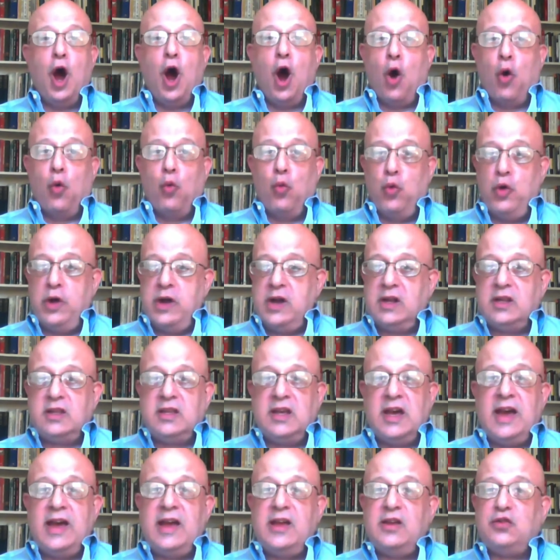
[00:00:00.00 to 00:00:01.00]

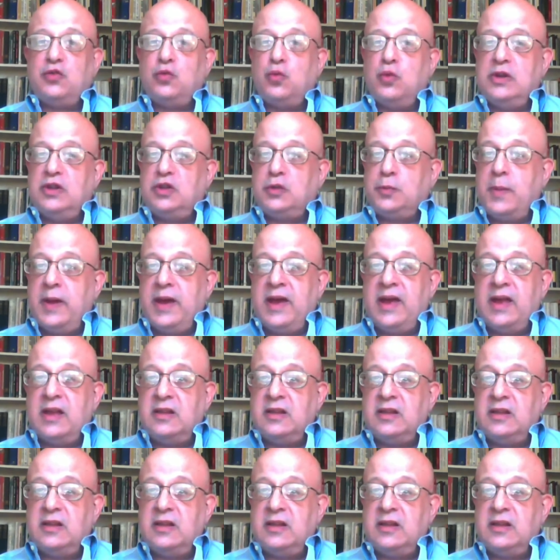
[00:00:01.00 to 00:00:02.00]
Weekdays, we spent
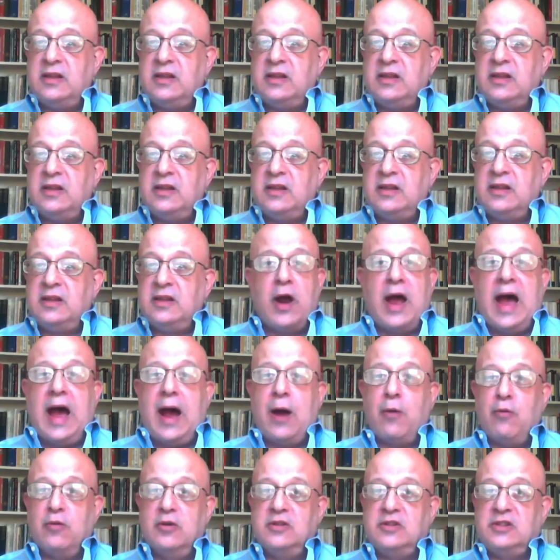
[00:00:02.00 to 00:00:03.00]
about 4
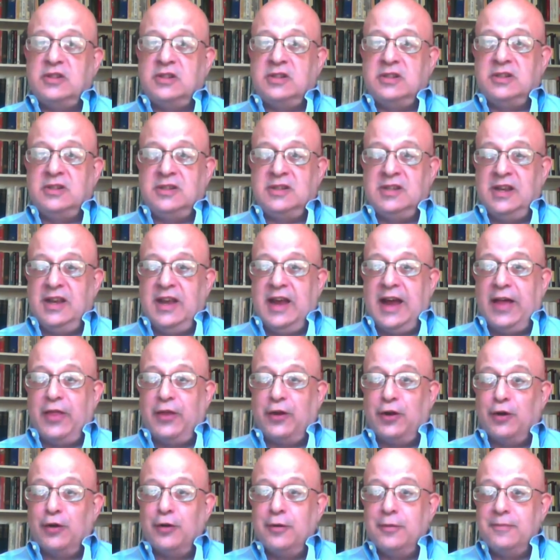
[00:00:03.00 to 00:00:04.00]
hours
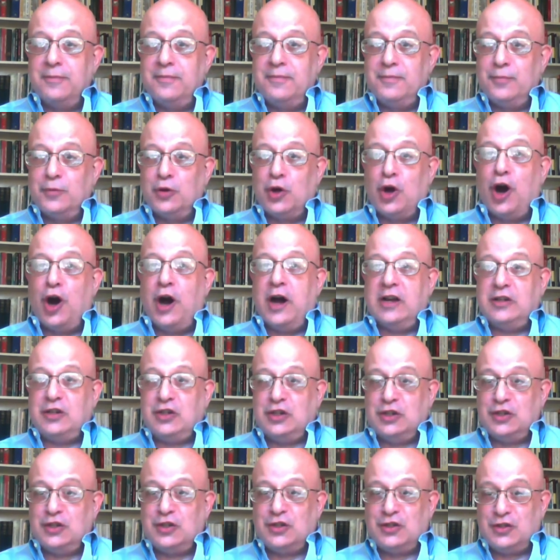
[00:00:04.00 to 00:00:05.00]
together,
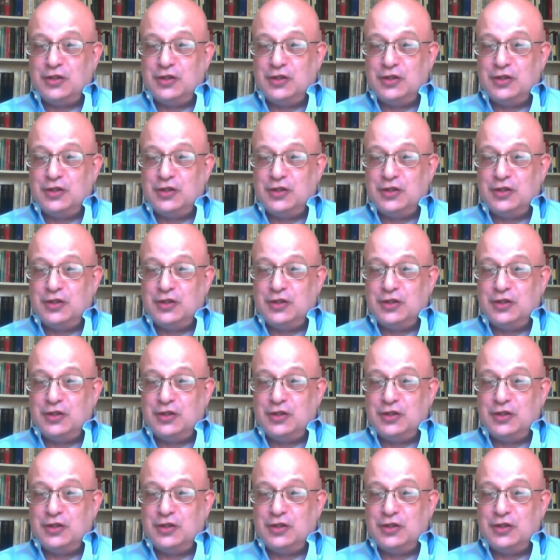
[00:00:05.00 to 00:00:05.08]
conscious.